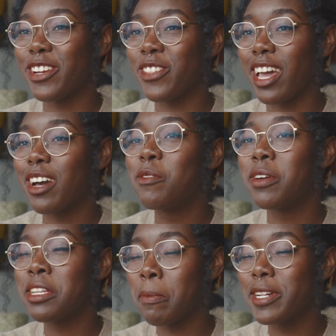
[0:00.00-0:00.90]
you're like,
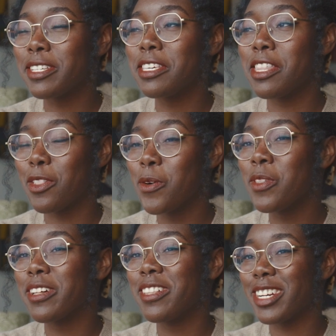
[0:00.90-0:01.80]
one day I'm gonna see the
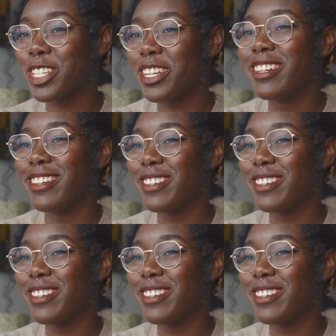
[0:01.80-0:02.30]
clothing collection.